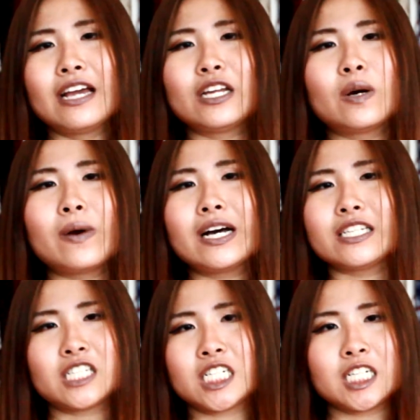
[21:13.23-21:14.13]
you know what,
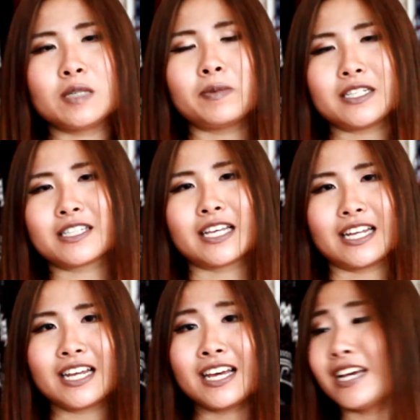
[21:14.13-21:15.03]
it's cheap, let's get
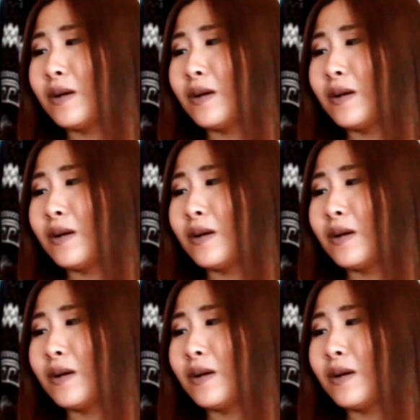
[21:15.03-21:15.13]
it.